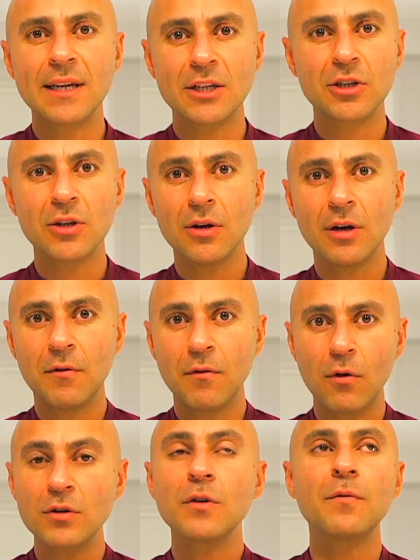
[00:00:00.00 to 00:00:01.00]
that you're looking
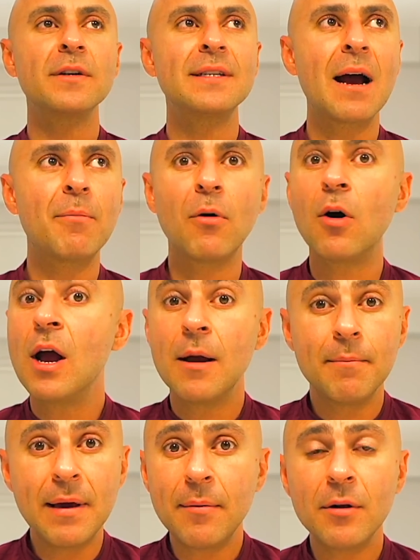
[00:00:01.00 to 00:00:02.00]
for. So for example,
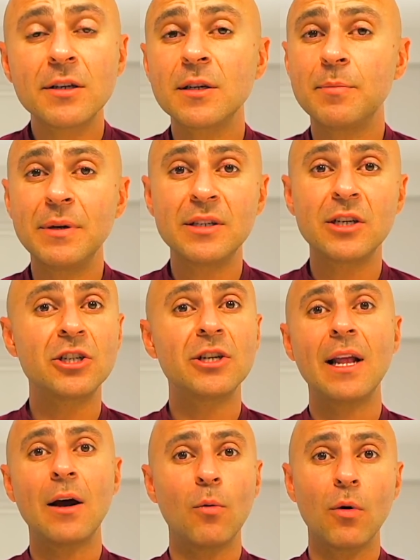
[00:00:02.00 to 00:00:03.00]
maybe there's a position
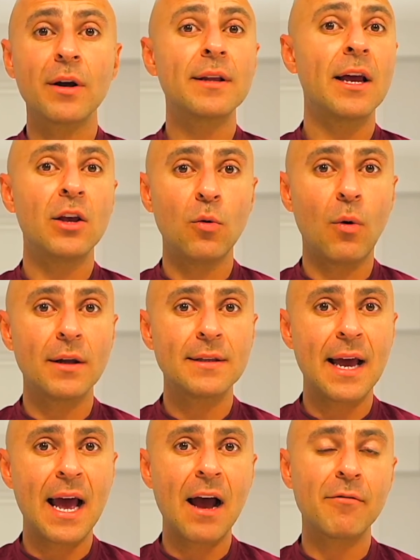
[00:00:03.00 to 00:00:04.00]
at work that you want
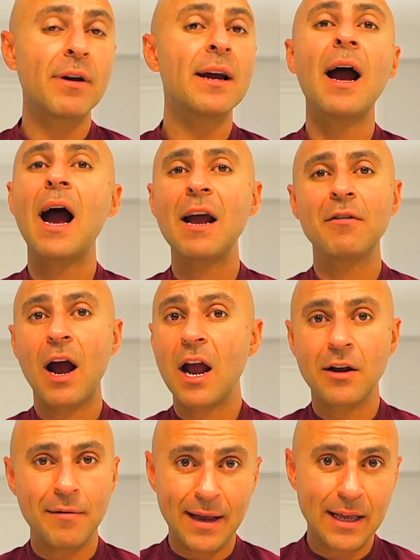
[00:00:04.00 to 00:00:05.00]
to have, right? A
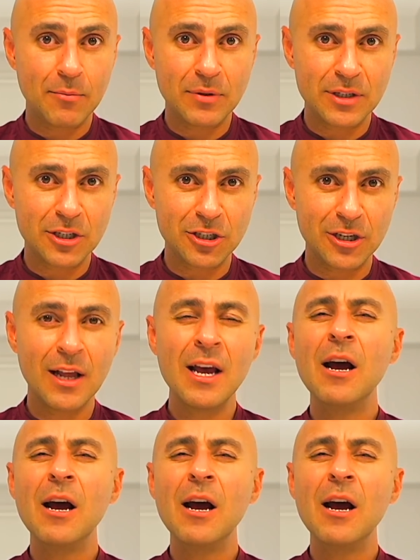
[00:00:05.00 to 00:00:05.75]
higher ranking position.